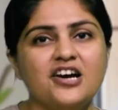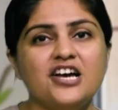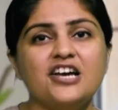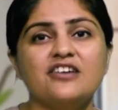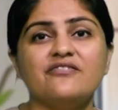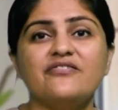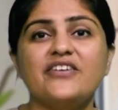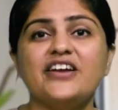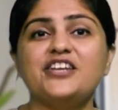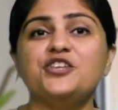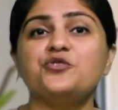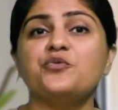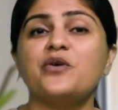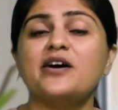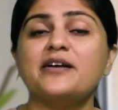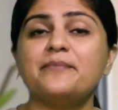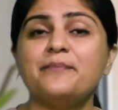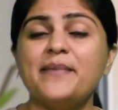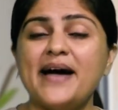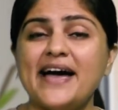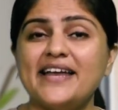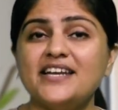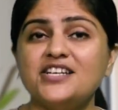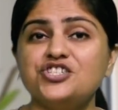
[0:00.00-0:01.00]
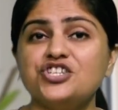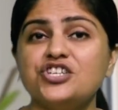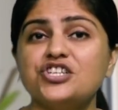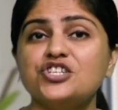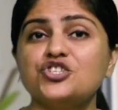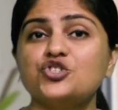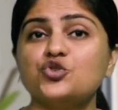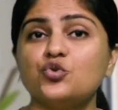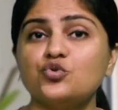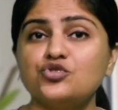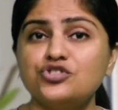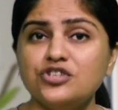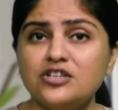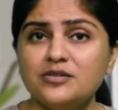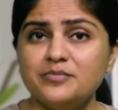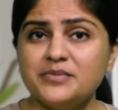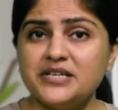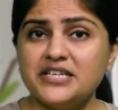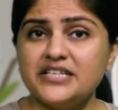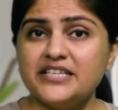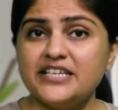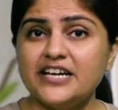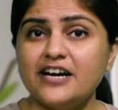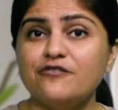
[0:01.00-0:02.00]
when you are managing social
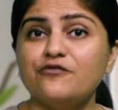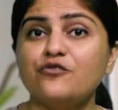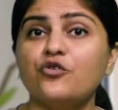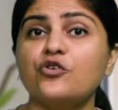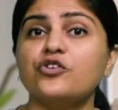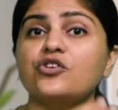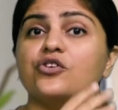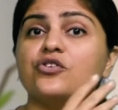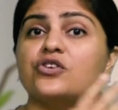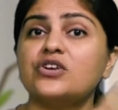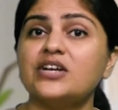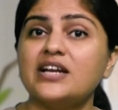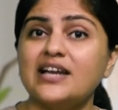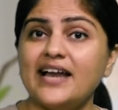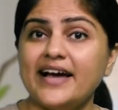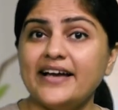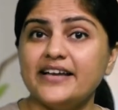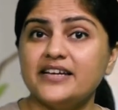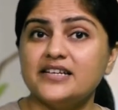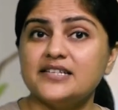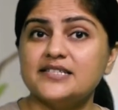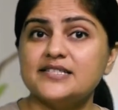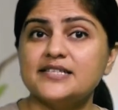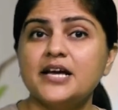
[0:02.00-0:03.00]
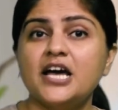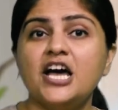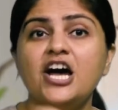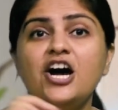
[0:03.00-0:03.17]
media for your clients.